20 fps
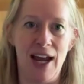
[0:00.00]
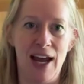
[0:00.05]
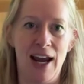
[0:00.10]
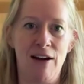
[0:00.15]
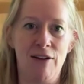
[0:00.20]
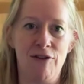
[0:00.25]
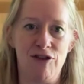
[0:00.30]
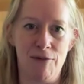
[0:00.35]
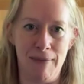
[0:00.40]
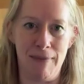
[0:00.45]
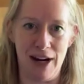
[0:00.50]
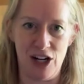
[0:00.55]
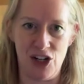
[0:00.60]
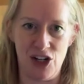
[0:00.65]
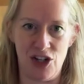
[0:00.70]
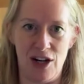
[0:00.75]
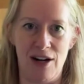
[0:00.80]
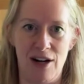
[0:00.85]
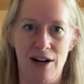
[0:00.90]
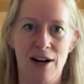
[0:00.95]

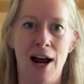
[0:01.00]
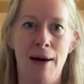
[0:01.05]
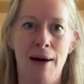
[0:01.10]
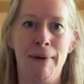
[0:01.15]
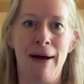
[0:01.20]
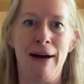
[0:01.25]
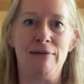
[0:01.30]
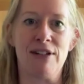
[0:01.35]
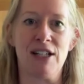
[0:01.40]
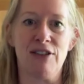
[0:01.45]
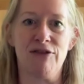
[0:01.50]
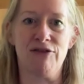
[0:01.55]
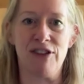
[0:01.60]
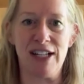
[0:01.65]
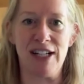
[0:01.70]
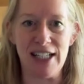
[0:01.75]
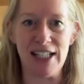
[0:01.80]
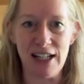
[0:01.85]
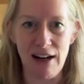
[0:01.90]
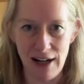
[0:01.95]
information about
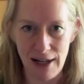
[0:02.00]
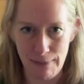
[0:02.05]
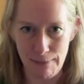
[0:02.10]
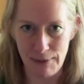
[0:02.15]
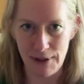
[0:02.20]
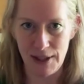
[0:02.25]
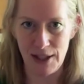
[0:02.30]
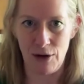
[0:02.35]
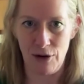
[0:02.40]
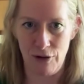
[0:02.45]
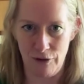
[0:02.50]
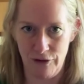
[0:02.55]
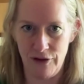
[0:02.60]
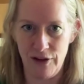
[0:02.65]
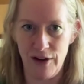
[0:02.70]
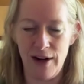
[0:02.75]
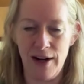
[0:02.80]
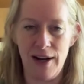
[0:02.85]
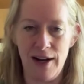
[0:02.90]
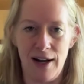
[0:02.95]
different types
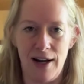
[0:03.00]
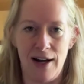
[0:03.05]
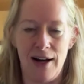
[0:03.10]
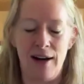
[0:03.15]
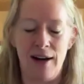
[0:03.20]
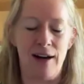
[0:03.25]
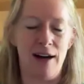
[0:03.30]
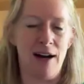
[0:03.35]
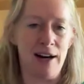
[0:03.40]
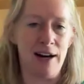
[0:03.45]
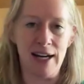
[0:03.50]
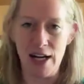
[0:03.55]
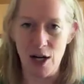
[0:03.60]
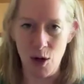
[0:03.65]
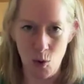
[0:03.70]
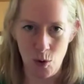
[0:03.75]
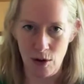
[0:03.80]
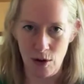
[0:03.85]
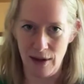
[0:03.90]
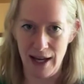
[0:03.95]
of
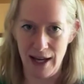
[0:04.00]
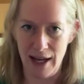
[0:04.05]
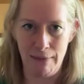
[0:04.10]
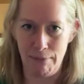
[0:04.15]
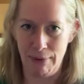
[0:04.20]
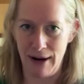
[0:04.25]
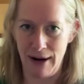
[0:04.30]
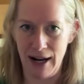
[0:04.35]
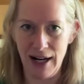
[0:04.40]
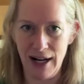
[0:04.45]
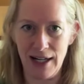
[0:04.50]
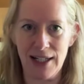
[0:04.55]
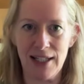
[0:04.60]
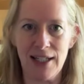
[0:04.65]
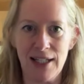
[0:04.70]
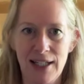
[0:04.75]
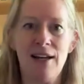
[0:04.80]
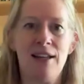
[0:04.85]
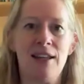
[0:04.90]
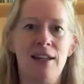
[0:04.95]
unequal
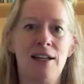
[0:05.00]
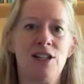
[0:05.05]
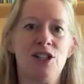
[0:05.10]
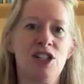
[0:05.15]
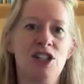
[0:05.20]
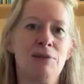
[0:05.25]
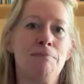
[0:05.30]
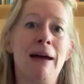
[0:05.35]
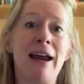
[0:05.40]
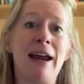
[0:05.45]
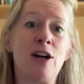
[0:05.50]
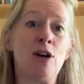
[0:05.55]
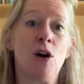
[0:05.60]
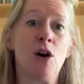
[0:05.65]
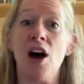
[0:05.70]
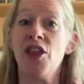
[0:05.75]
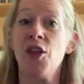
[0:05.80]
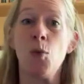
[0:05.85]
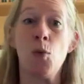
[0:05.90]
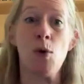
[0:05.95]
impact that just may
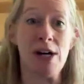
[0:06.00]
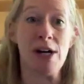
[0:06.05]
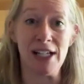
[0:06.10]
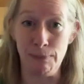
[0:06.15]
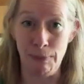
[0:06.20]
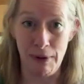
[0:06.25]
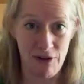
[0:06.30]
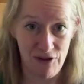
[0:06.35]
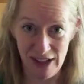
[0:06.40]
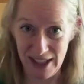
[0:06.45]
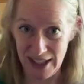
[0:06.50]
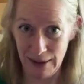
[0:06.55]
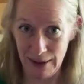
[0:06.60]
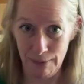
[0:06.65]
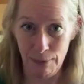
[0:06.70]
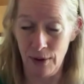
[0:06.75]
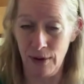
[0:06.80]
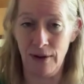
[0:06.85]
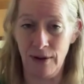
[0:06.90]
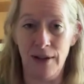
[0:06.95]
not otherwise be
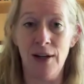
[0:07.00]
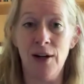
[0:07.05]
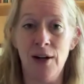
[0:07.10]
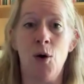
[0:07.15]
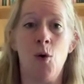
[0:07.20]
visible,